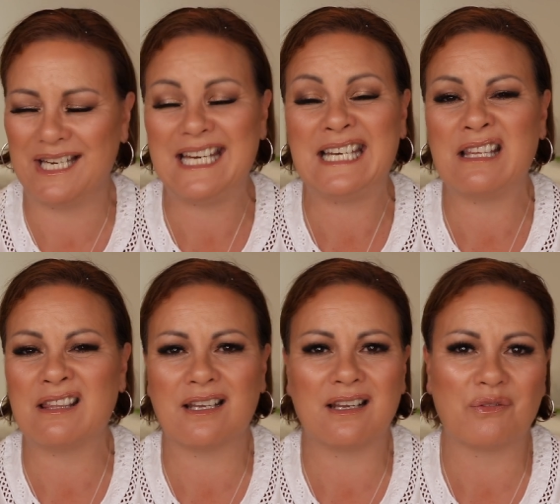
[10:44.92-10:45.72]

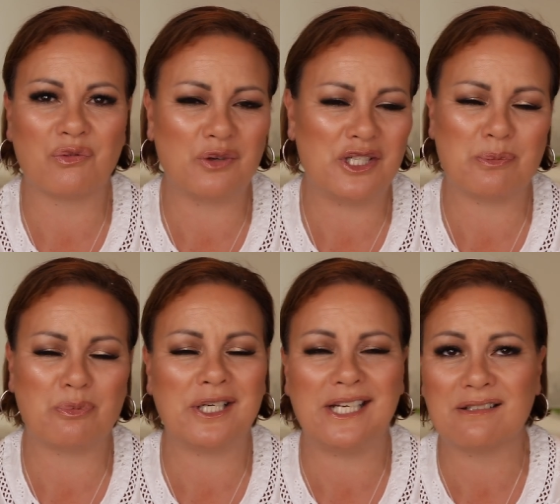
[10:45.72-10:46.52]
anything fresh
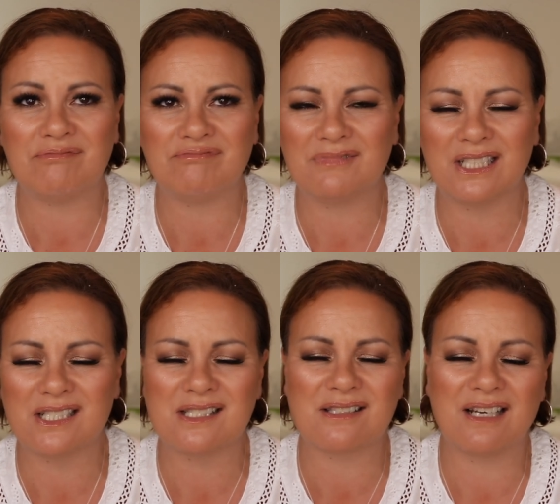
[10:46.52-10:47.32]
bread. I
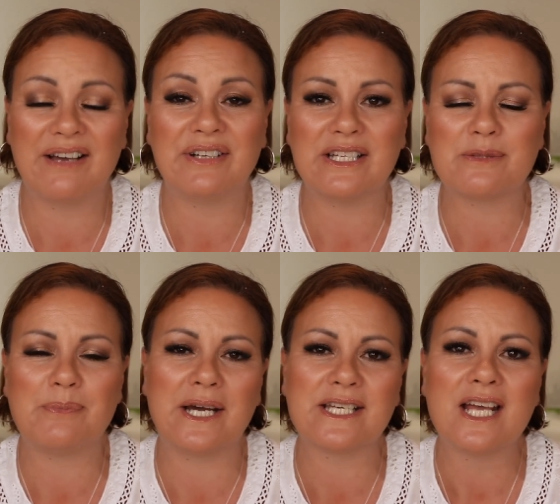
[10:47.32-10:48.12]
just love it.
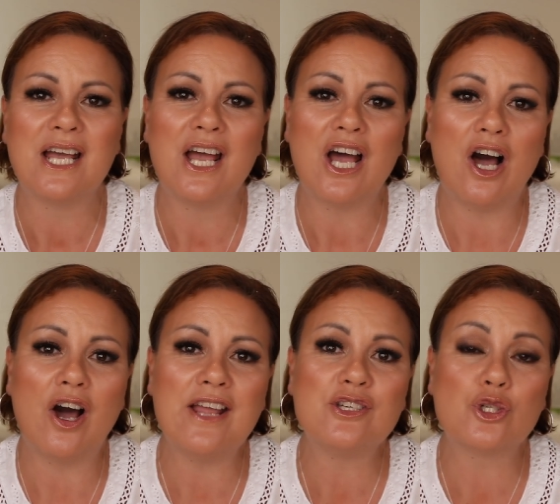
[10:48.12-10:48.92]
But
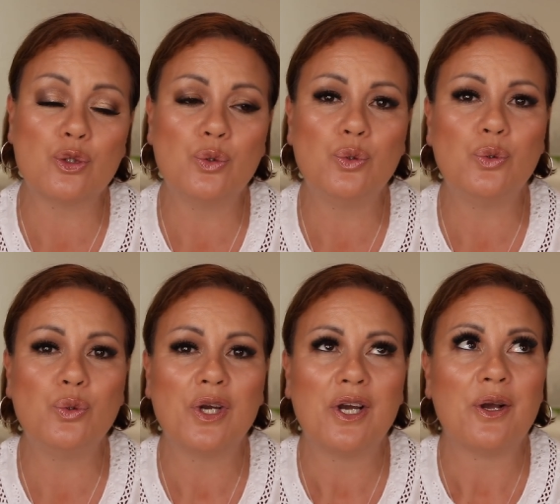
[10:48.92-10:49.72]
I do